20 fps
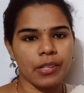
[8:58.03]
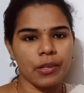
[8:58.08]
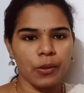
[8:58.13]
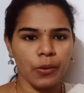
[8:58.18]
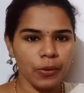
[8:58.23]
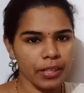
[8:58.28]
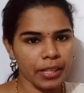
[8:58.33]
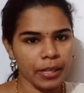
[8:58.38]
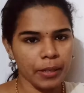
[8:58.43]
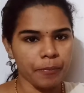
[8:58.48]

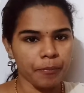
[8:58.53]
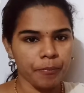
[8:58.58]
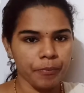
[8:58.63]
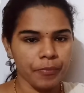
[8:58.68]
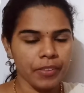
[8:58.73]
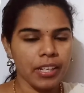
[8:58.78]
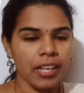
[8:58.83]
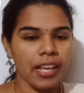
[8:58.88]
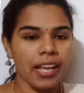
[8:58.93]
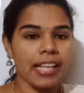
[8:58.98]
Okay,
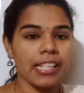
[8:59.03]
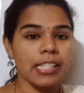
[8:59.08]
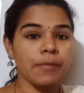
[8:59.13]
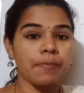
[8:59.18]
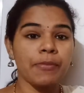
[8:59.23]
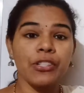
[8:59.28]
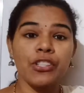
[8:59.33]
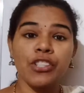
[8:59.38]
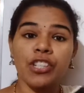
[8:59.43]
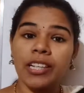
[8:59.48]

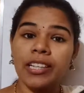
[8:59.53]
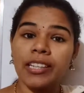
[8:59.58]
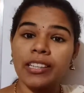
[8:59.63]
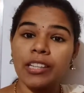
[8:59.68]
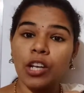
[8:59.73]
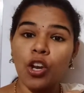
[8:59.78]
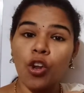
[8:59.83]
especially the